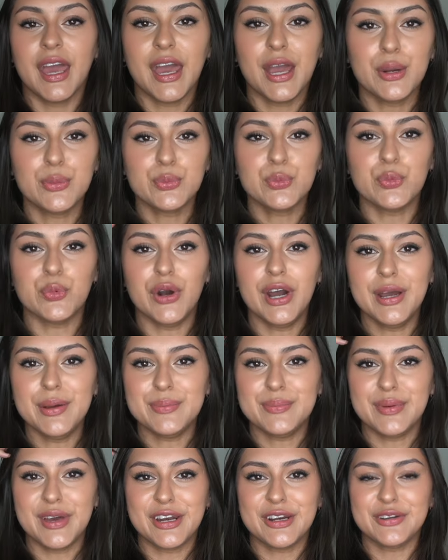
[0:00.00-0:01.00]
And
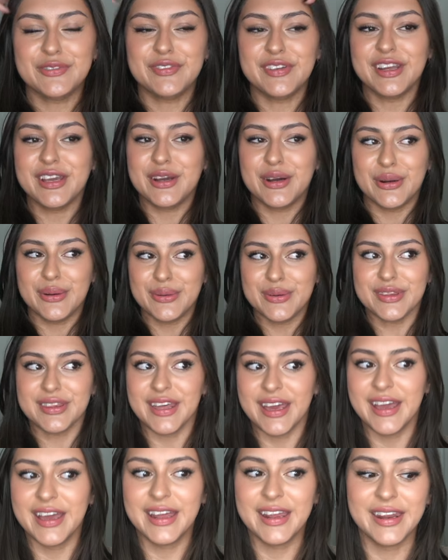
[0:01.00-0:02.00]
what better video
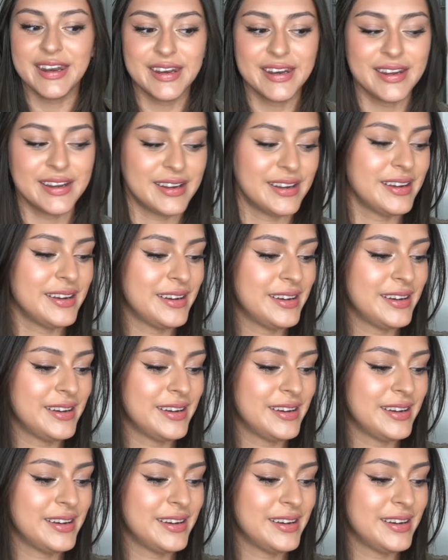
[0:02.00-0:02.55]
than